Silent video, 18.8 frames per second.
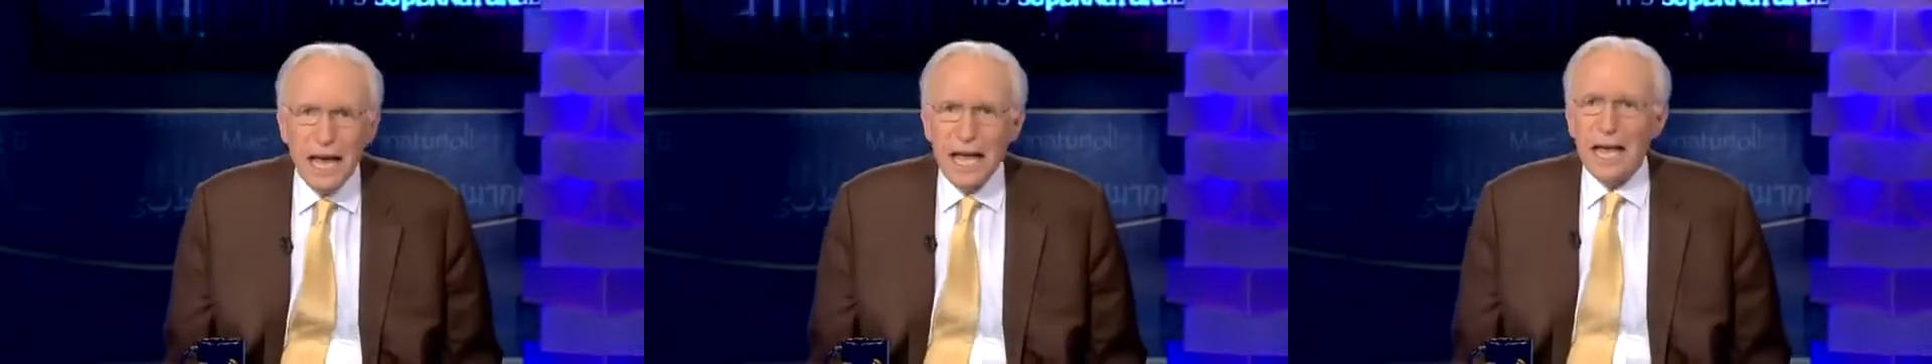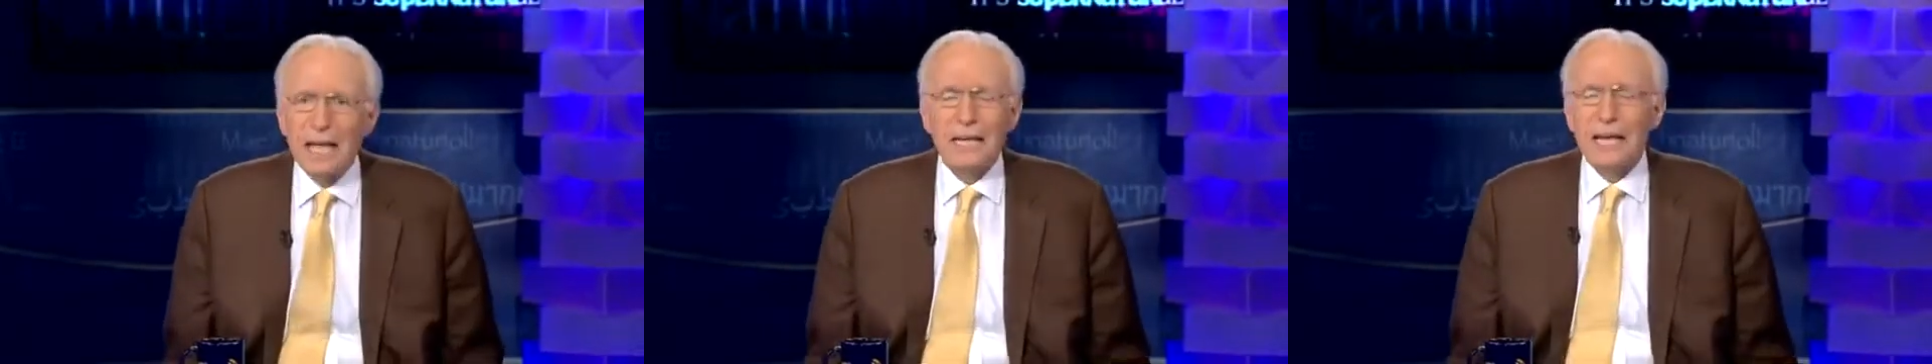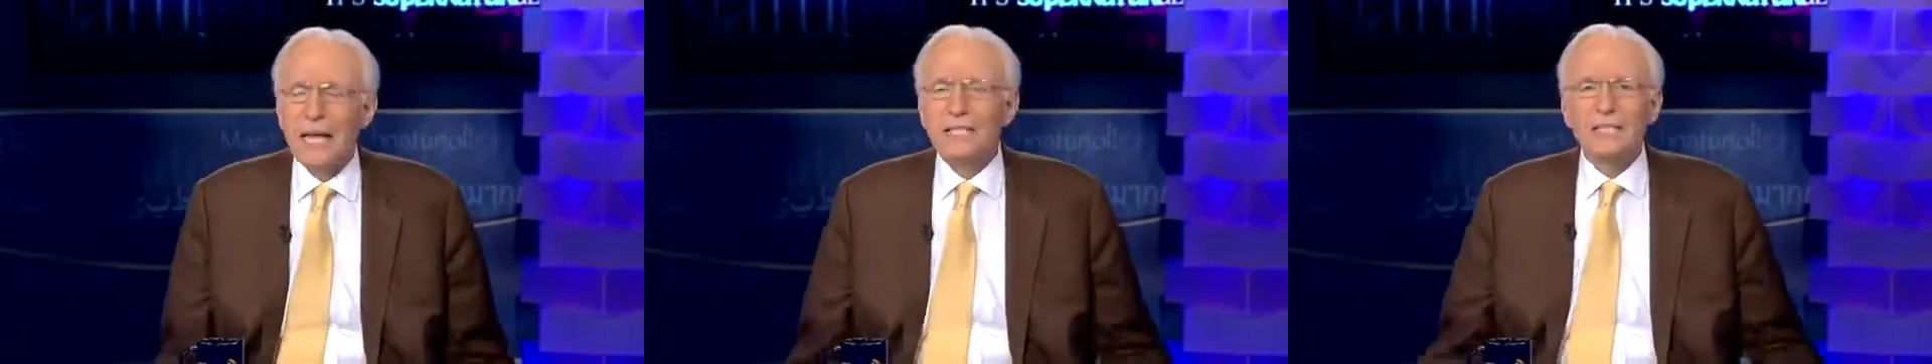
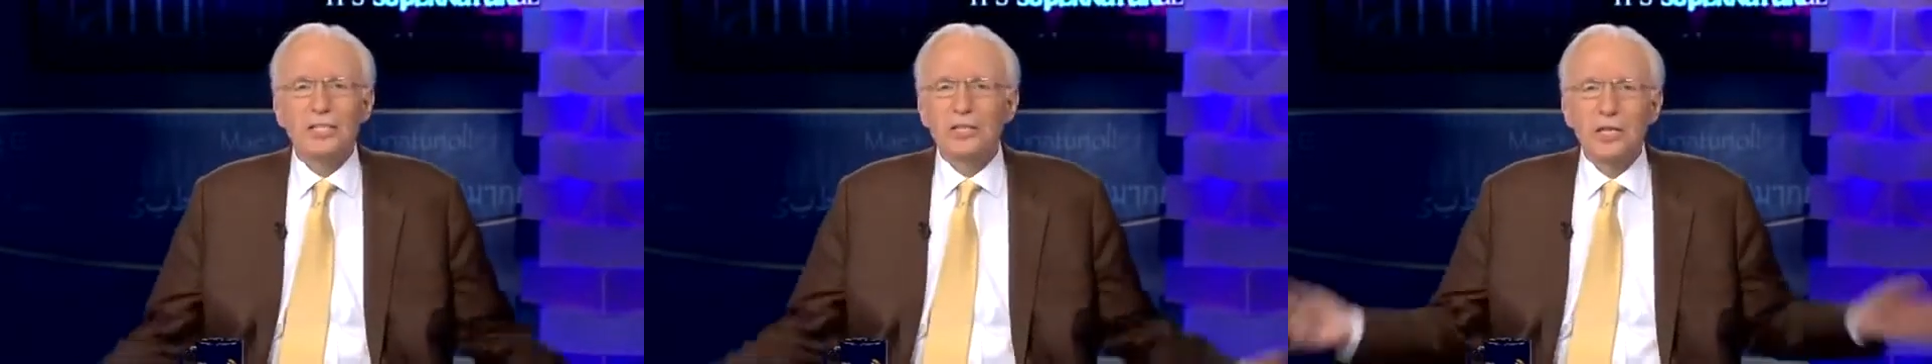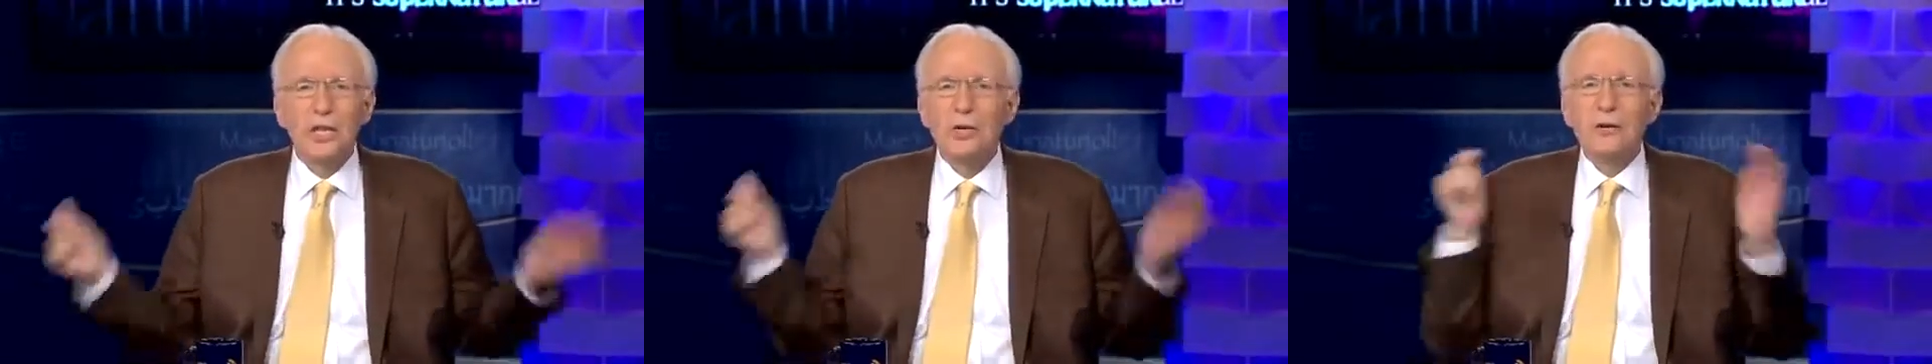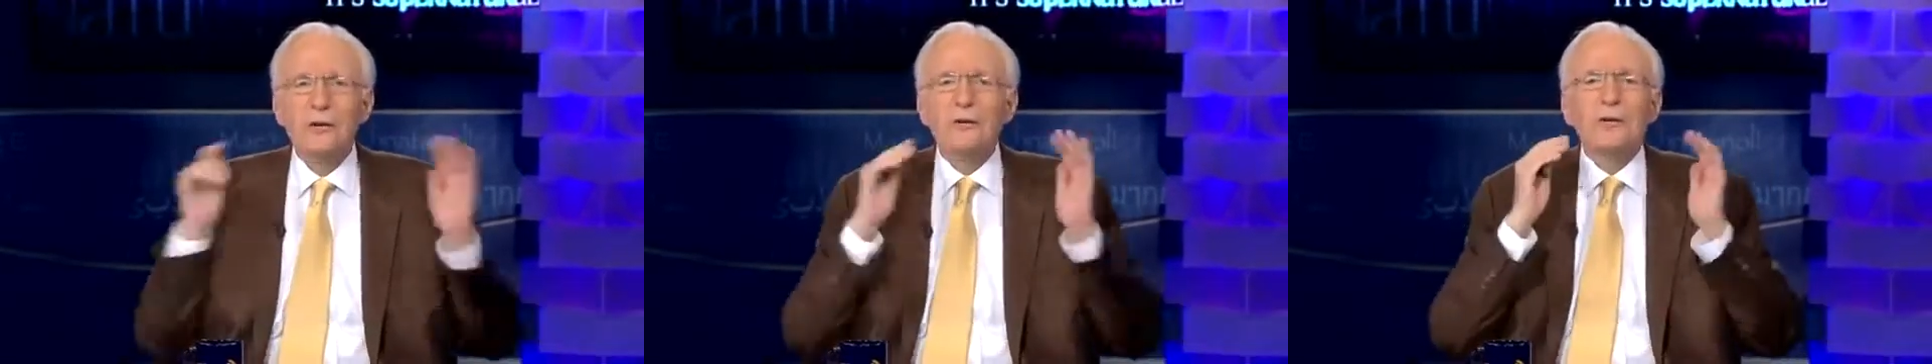It is
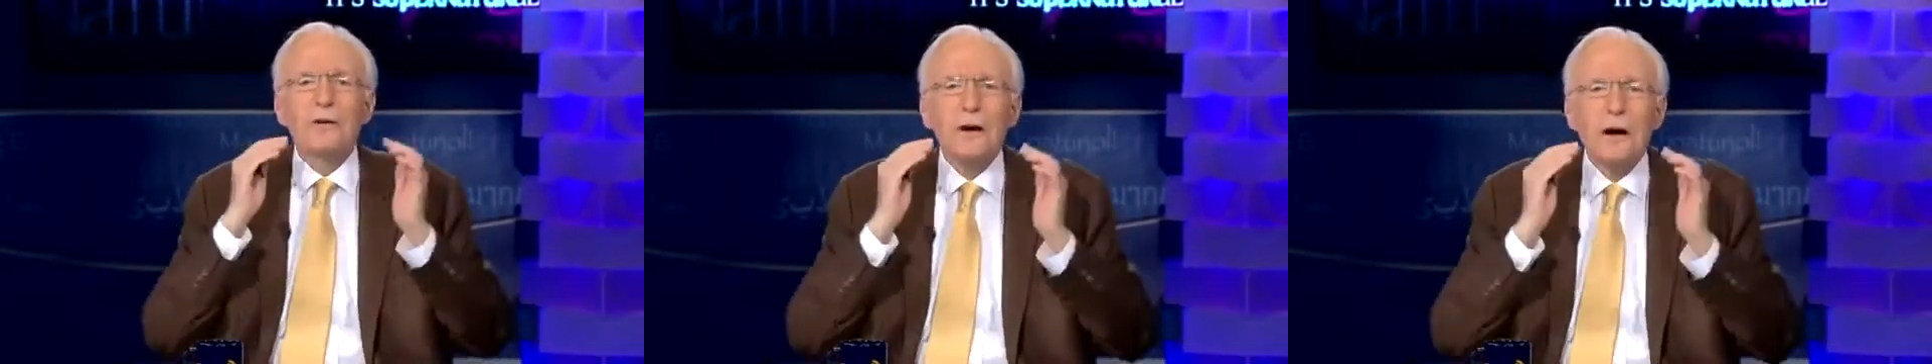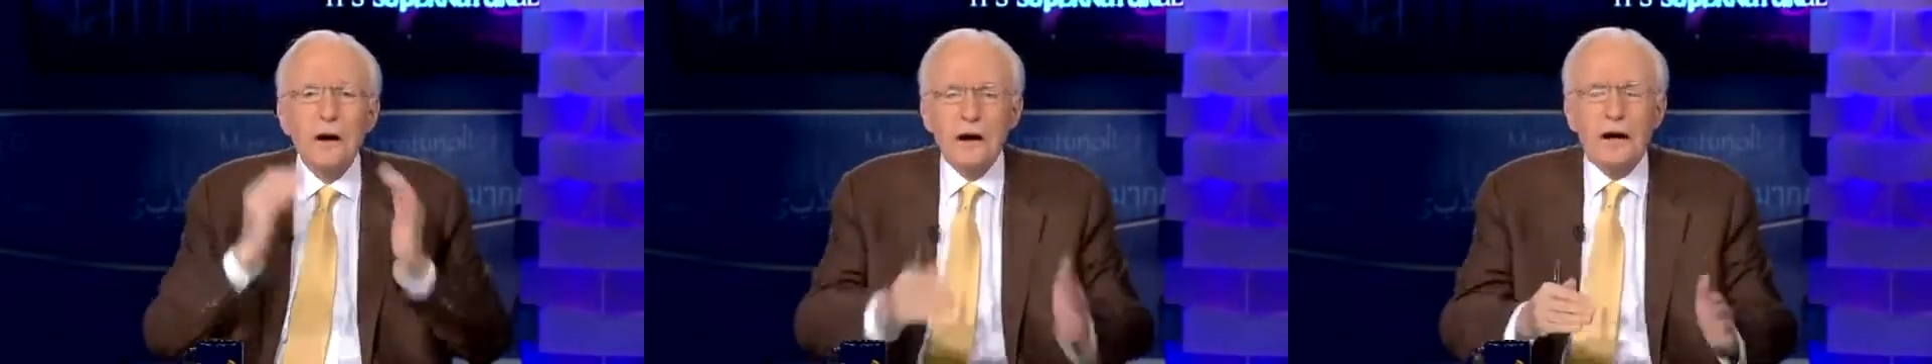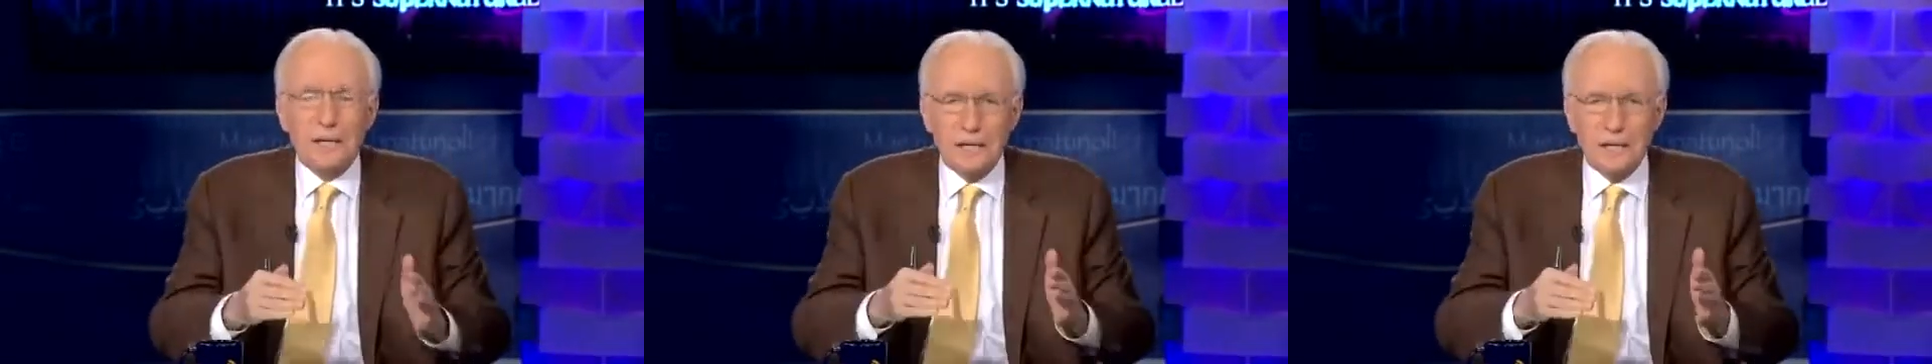too
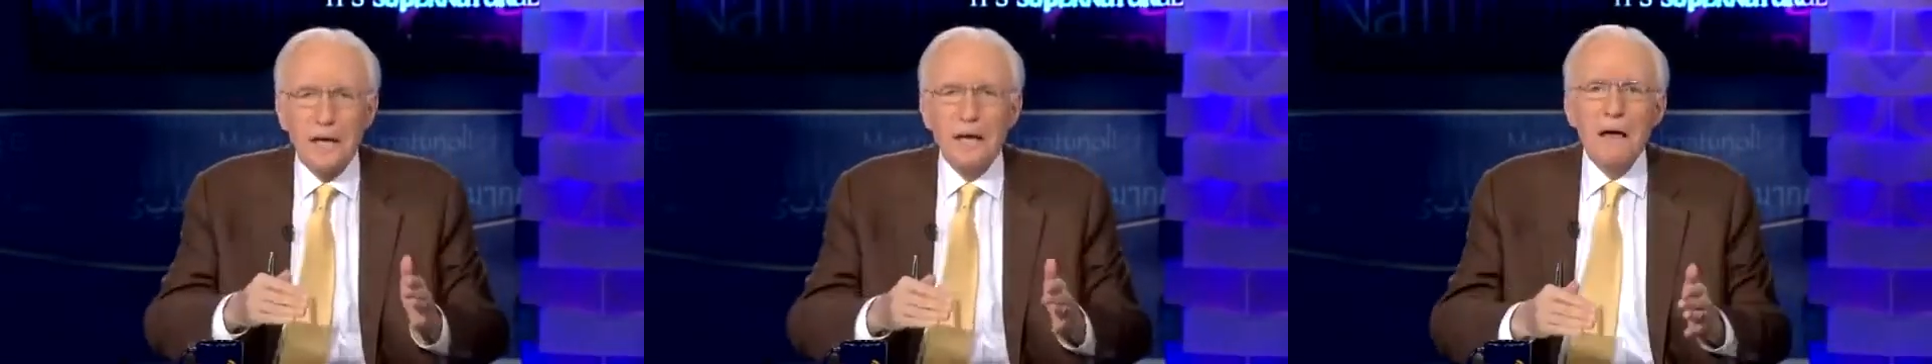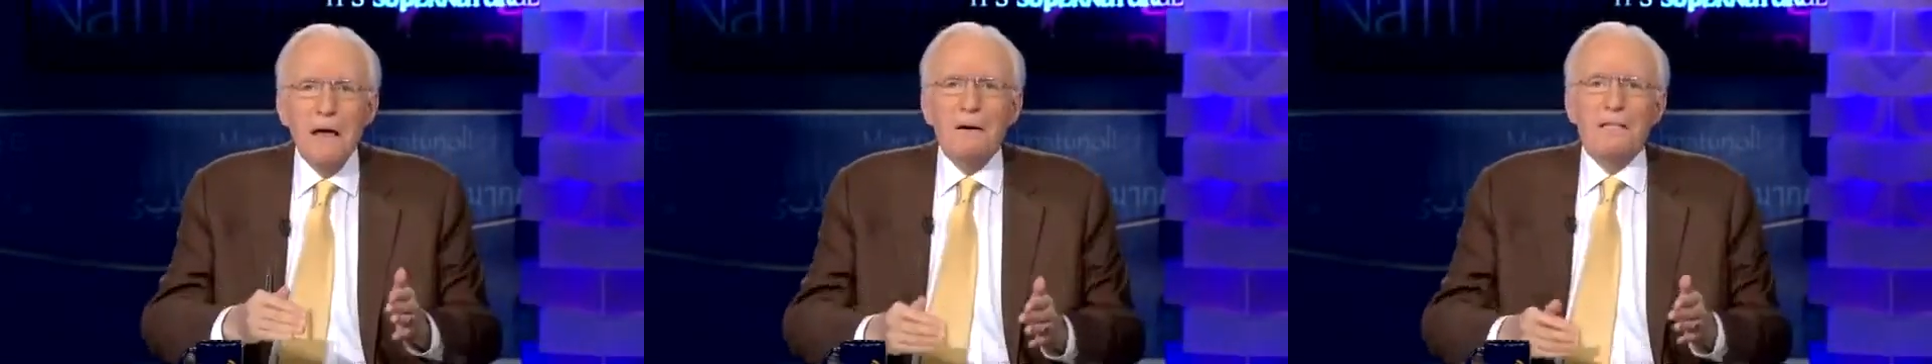good.